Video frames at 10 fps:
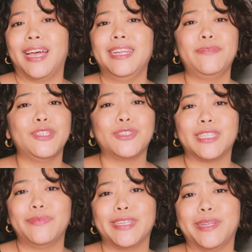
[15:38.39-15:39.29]
And if you still
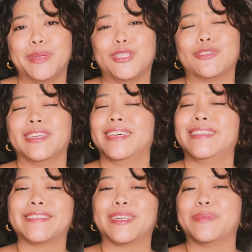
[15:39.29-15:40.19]
haven't yet, make sure to hit the
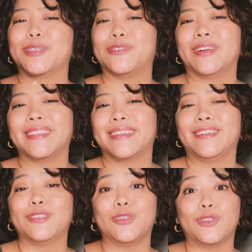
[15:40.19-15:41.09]
subscribe button right there
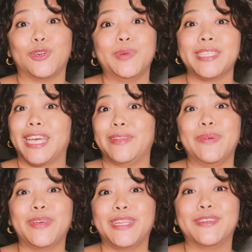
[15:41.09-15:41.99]
so you don't miss any of my
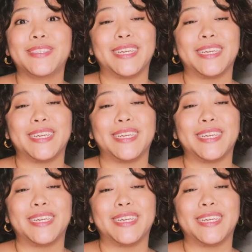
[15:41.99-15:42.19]
videos